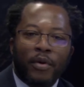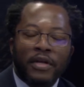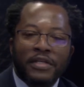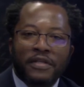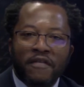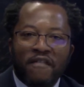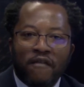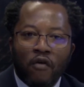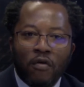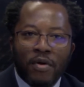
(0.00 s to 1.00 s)
police
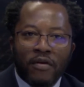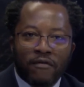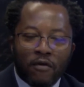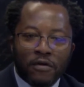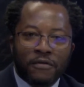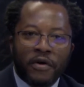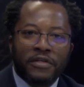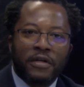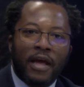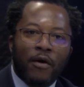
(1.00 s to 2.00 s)
reform and, of course,
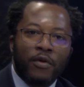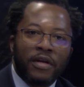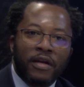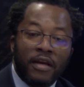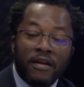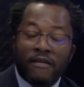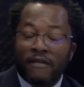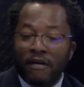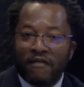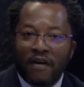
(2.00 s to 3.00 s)
racial equity in the
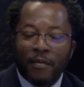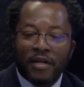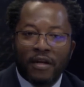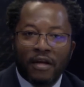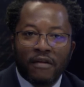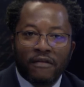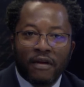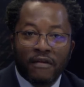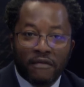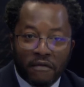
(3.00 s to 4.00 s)
city of Farmington Hills
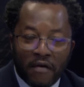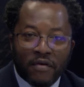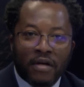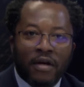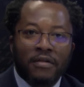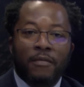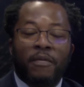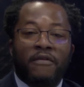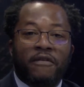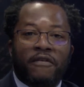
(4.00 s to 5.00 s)
is the Reverend Dr.
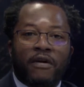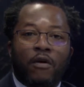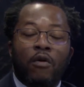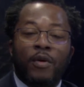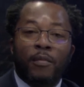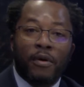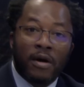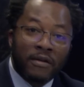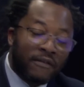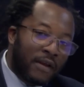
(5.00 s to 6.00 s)
Patricia Coleman
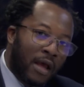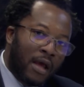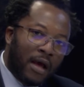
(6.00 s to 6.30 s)
Burns.